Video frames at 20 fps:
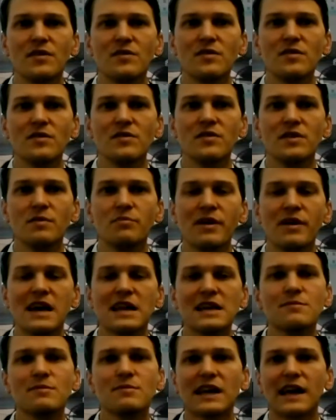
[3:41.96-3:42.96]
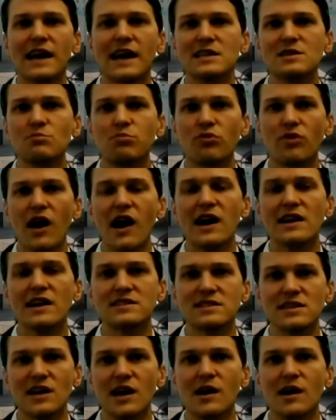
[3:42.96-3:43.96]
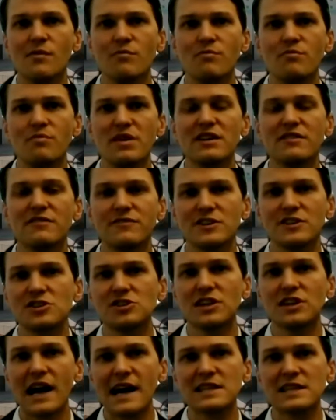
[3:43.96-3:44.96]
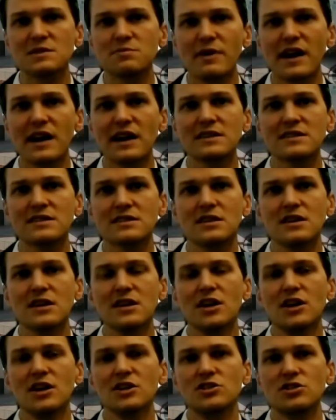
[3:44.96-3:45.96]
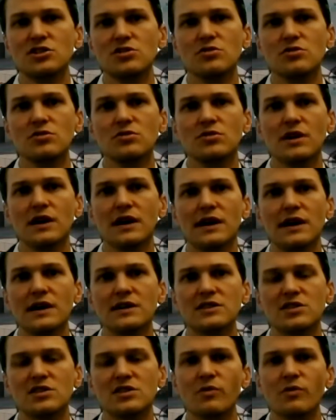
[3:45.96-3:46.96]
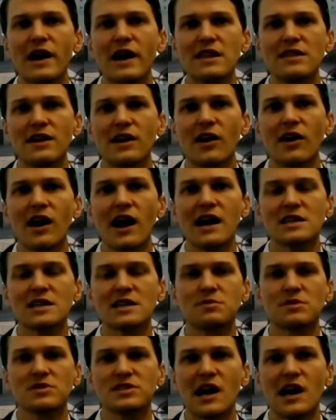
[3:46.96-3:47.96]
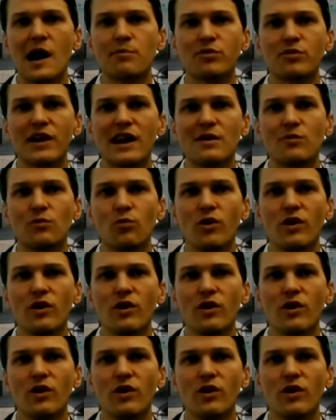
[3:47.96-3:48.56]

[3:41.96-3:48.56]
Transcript: the pandemic has brought some beneficial aspects to the way that our hospitals operate.